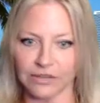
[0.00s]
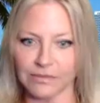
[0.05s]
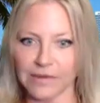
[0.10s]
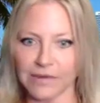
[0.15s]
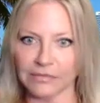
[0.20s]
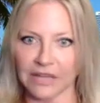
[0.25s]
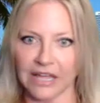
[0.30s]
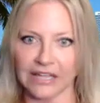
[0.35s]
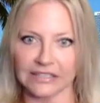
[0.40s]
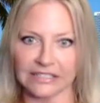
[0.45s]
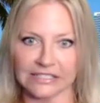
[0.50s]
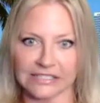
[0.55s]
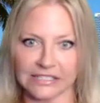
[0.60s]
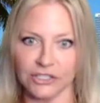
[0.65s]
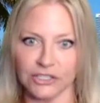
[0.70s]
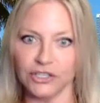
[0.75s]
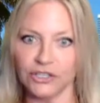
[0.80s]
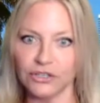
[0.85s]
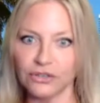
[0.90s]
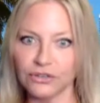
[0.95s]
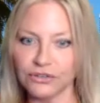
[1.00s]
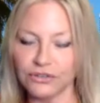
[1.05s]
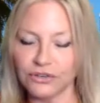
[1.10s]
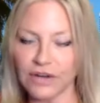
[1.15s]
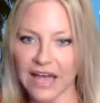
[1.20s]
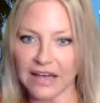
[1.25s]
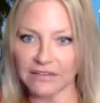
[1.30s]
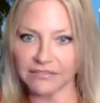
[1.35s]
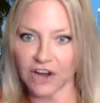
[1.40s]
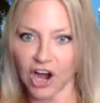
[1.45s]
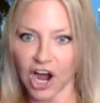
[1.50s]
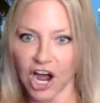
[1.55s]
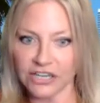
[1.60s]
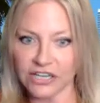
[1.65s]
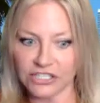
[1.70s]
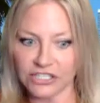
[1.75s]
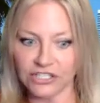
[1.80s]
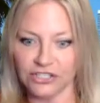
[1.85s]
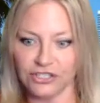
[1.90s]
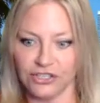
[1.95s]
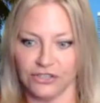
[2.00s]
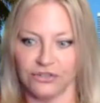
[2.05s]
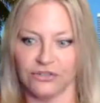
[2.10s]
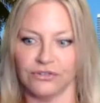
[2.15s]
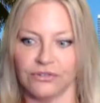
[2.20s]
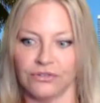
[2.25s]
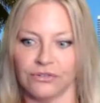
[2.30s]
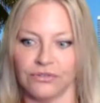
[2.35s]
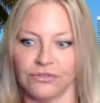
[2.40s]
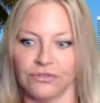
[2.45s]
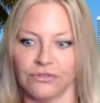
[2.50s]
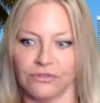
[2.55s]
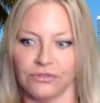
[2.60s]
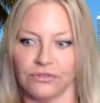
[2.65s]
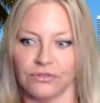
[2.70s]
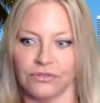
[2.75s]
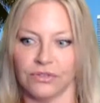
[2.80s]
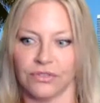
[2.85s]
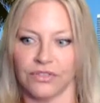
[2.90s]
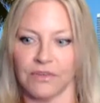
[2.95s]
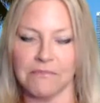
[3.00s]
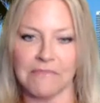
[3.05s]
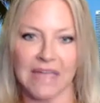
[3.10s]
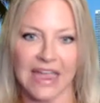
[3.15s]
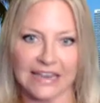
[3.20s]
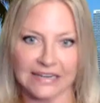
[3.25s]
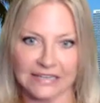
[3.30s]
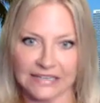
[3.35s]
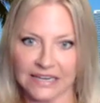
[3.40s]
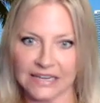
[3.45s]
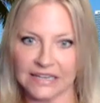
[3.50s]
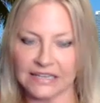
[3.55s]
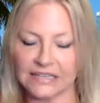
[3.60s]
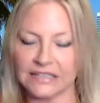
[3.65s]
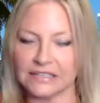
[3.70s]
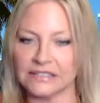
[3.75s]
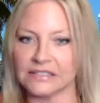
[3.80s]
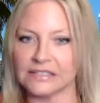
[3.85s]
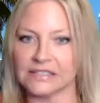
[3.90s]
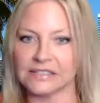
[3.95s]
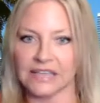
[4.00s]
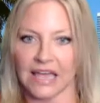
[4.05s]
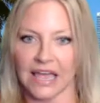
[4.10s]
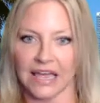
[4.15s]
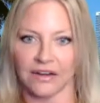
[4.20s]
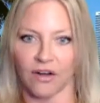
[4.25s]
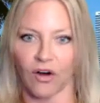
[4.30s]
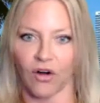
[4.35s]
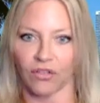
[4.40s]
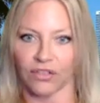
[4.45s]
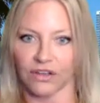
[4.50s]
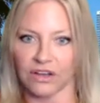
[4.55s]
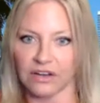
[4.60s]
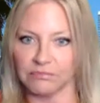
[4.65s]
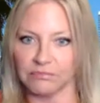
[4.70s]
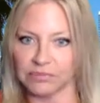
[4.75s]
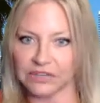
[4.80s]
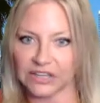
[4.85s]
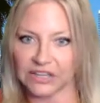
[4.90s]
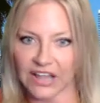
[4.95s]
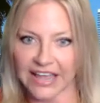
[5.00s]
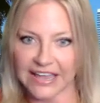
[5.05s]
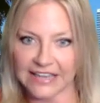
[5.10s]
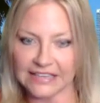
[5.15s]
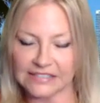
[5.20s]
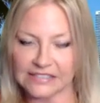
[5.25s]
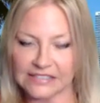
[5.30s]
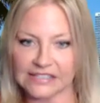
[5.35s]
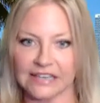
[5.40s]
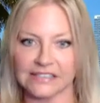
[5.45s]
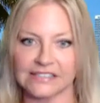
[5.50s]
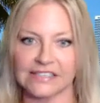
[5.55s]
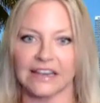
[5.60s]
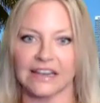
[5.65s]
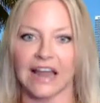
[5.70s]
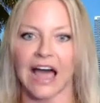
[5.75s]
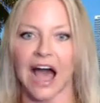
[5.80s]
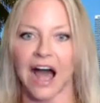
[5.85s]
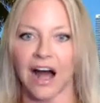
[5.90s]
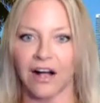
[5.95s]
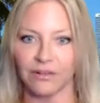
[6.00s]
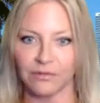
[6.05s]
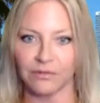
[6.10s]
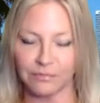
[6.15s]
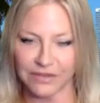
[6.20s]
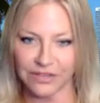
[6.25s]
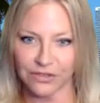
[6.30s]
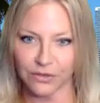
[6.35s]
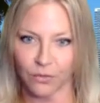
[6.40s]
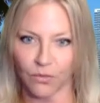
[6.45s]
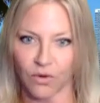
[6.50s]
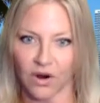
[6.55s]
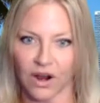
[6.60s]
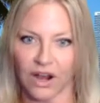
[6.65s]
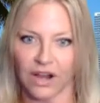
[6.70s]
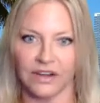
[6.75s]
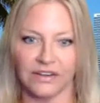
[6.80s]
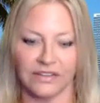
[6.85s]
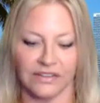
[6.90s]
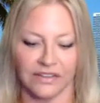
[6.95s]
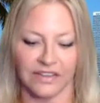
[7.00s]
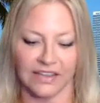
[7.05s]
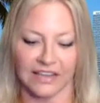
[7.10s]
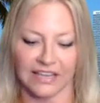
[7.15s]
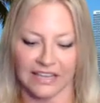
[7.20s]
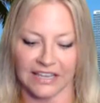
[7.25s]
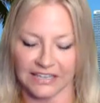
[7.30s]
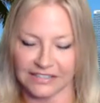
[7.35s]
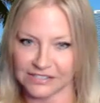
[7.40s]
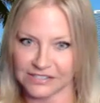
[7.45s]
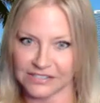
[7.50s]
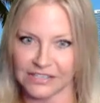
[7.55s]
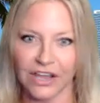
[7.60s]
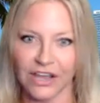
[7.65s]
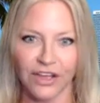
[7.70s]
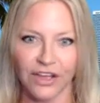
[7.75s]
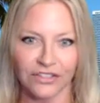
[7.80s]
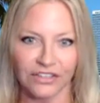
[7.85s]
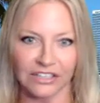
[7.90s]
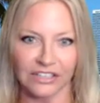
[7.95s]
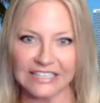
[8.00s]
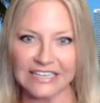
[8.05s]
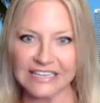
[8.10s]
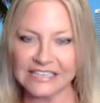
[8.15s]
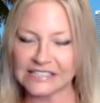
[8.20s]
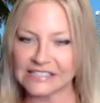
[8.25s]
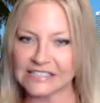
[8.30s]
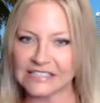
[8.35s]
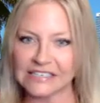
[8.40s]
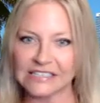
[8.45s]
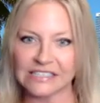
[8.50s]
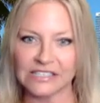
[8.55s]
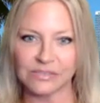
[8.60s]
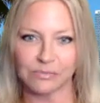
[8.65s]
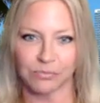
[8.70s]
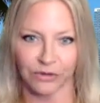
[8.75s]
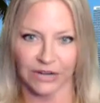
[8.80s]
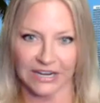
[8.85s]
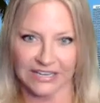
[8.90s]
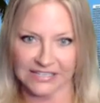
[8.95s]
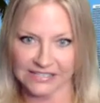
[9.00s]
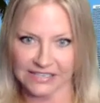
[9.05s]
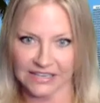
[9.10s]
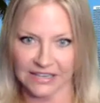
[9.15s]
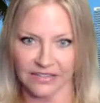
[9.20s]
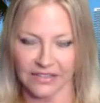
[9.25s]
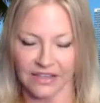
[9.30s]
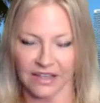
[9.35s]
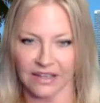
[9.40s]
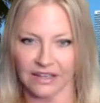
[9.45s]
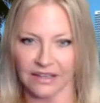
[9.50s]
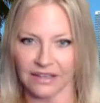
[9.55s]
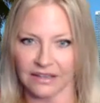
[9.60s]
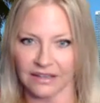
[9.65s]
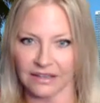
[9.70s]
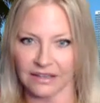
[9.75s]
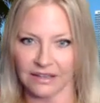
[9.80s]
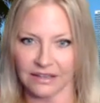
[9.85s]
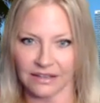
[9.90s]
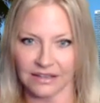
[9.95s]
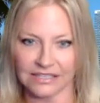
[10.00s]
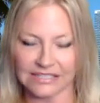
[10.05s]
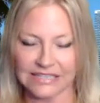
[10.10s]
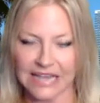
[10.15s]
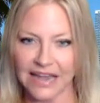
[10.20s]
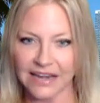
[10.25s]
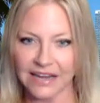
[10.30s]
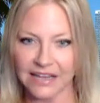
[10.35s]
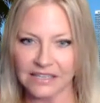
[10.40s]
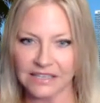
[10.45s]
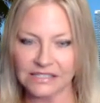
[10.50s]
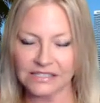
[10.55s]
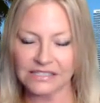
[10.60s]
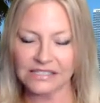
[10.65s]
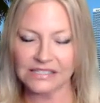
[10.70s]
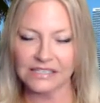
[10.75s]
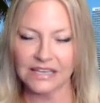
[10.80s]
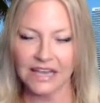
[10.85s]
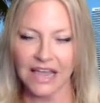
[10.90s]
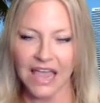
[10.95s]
him, I'm like, listen, you have got to do the maintenance and all the complaints. I said, I'll be the one that gets the leases, brings in the tenants.